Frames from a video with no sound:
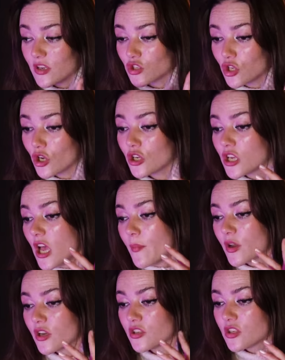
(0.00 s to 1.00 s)
It's good
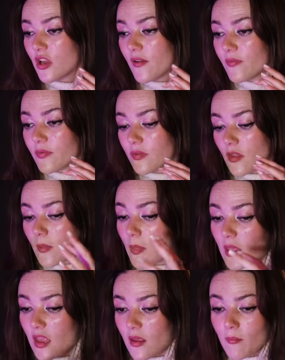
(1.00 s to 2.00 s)
because
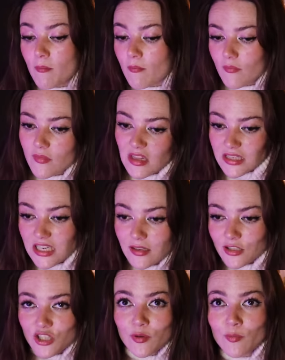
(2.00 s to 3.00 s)
the
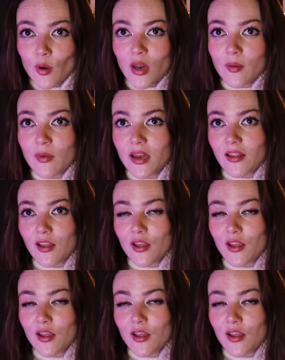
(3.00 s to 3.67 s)
symbolic meaning,